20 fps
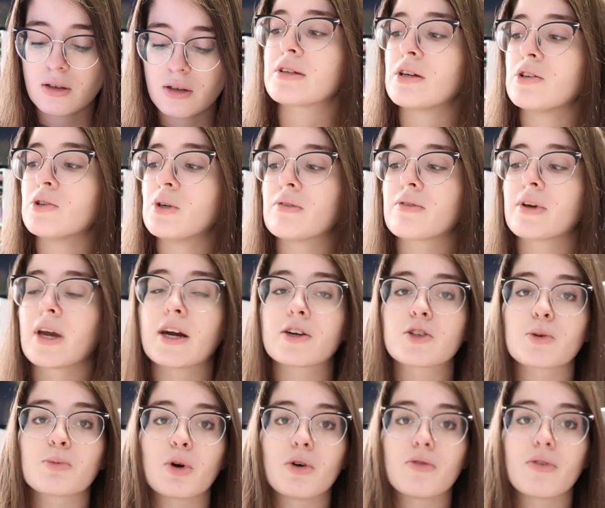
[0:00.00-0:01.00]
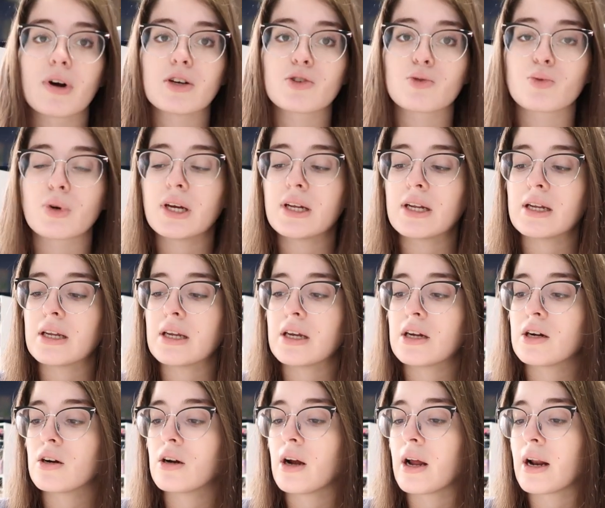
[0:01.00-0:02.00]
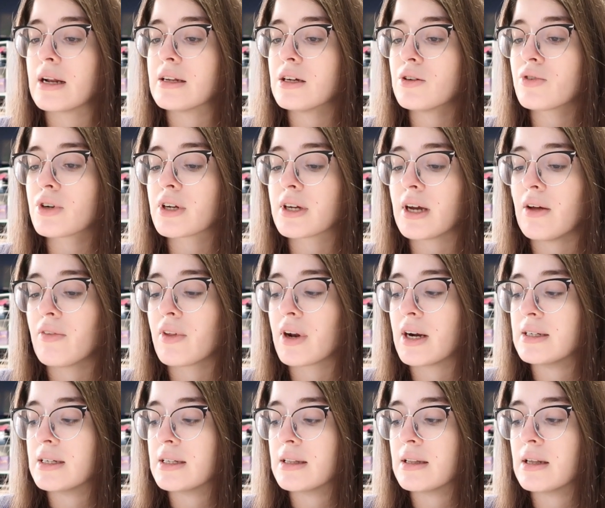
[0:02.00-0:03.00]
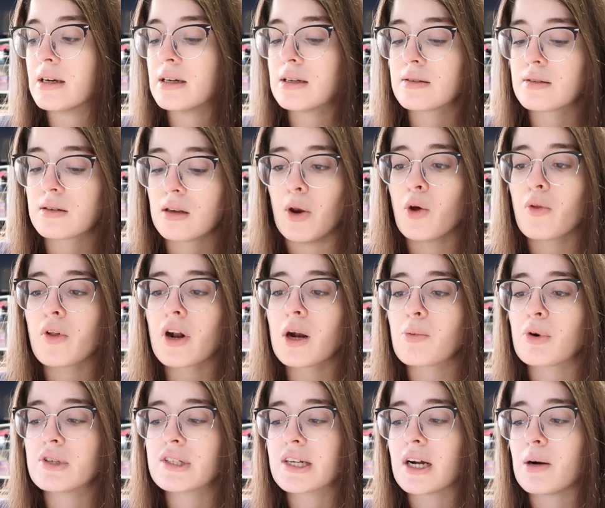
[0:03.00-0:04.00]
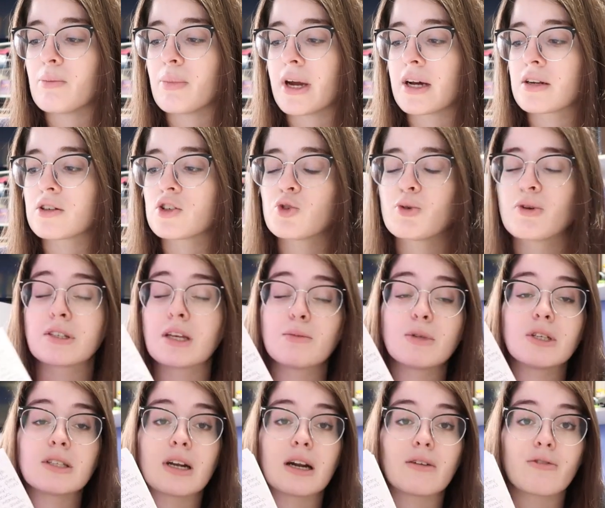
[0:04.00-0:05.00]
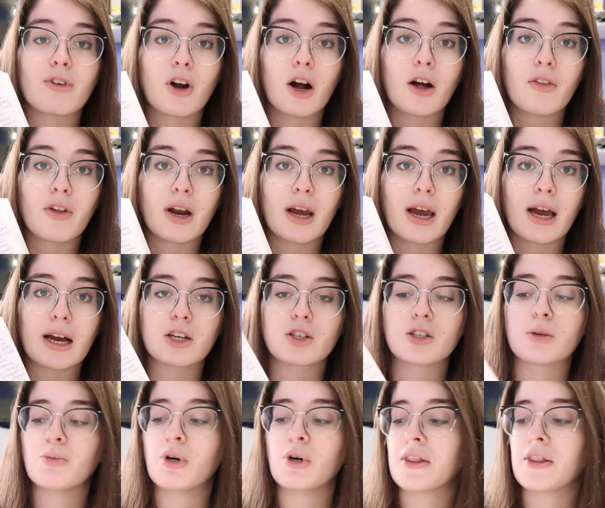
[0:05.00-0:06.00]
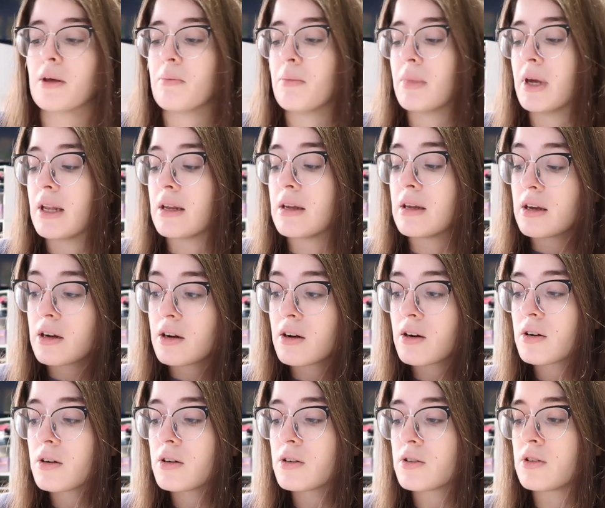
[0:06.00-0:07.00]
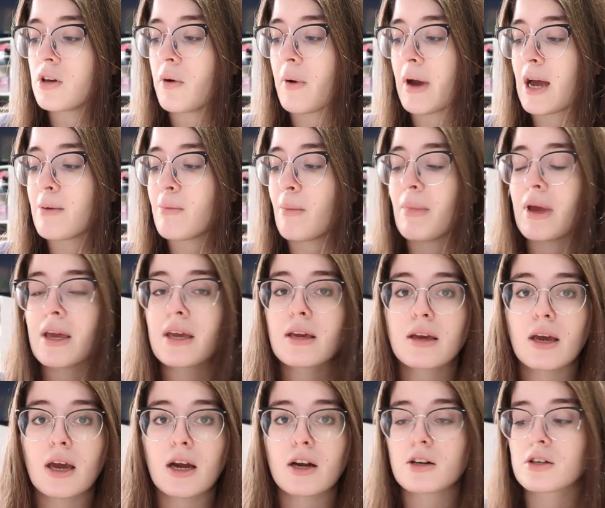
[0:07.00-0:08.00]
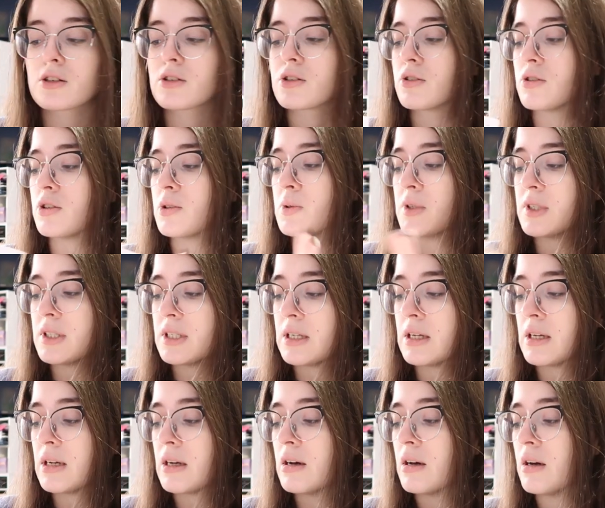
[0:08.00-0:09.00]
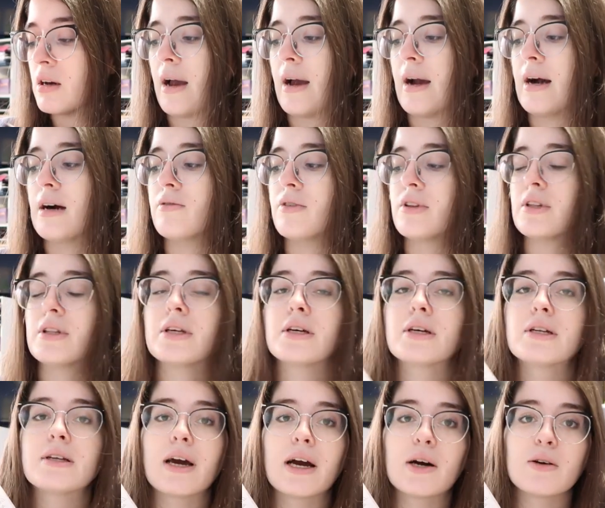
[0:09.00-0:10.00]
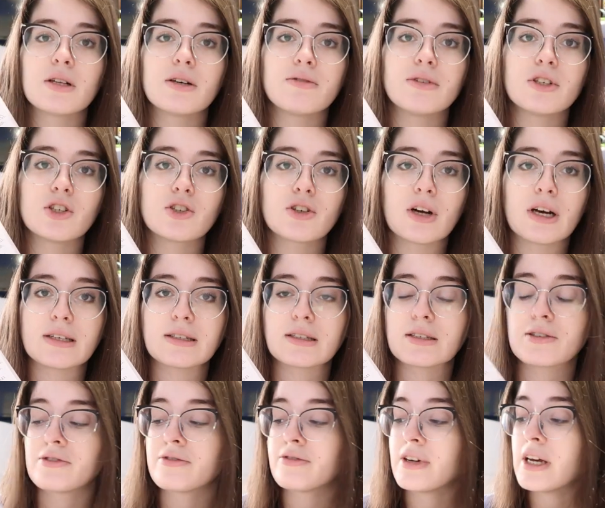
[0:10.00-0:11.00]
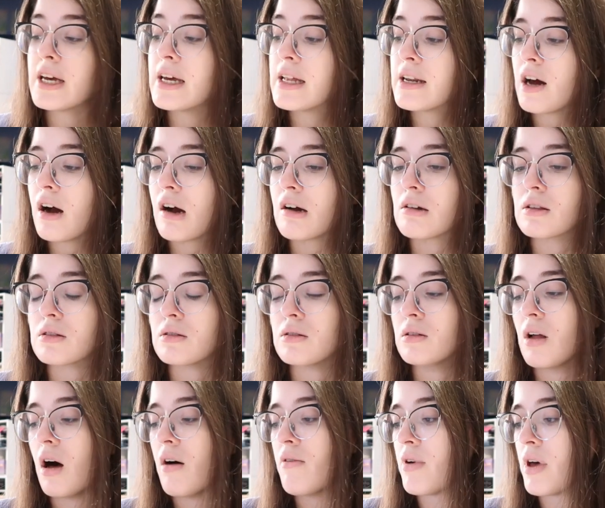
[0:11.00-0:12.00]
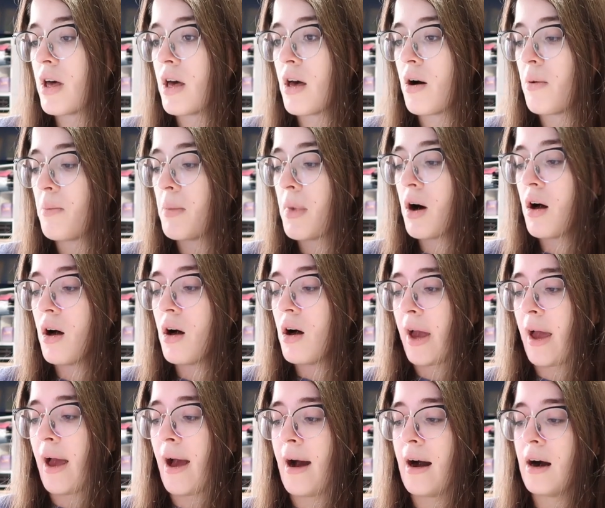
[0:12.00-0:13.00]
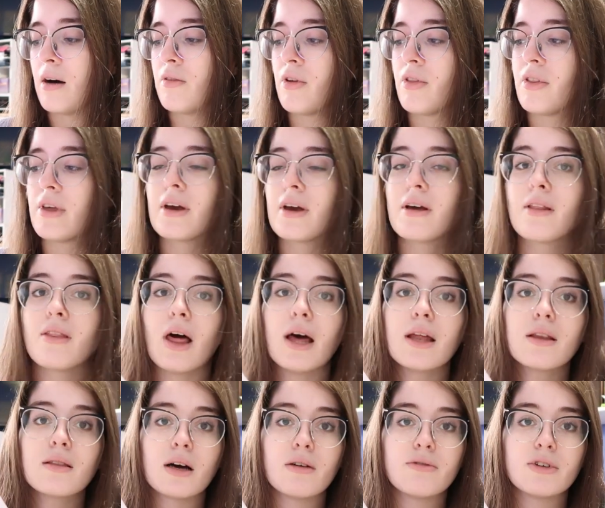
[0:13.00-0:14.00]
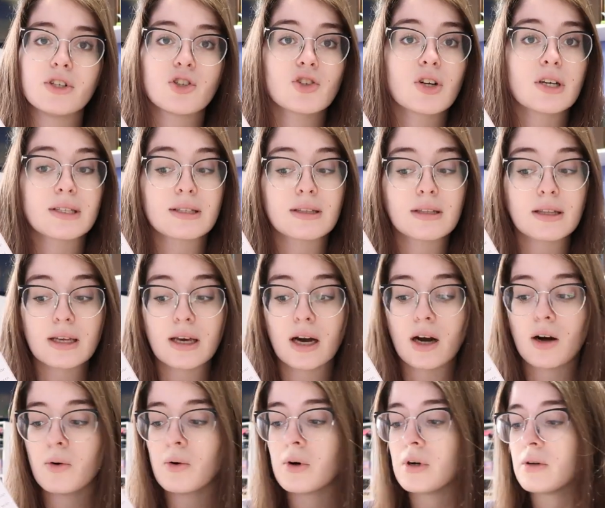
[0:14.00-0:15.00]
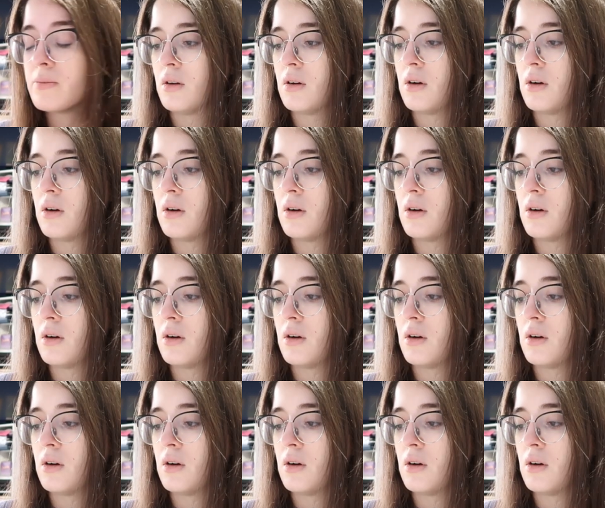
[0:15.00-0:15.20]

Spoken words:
because I do have character profiles written in here, and I did forget that I did this. I knew that I printed out pictures. For some reason, I forgot that I actually put them in here. So I have main character Lucy. I have the now love interest Finn. I love him. I have the then love interest Leo.